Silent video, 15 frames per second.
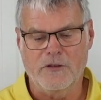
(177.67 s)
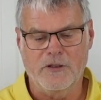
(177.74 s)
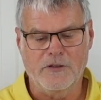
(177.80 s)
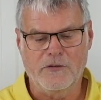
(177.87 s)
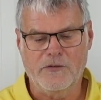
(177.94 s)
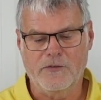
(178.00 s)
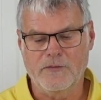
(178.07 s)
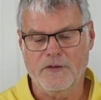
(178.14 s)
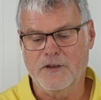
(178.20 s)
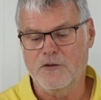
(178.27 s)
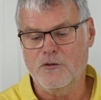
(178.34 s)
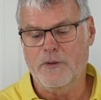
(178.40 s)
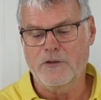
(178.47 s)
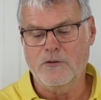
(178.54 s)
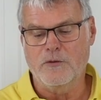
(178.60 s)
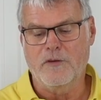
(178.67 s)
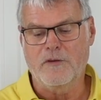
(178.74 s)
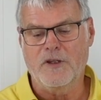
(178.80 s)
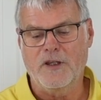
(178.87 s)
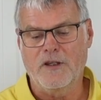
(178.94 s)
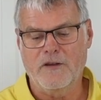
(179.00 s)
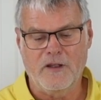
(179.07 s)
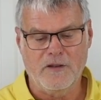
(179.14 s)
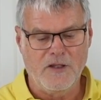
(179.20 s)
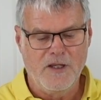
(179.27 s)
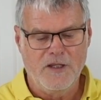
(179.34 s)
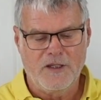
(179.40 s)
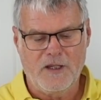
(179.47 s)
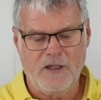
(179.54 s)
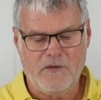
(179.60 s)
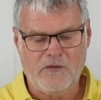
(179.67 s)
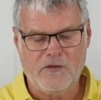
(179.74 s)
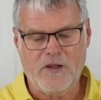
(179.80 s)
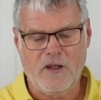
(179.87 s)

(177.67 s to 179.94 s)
uh, uh, quite good thing that kids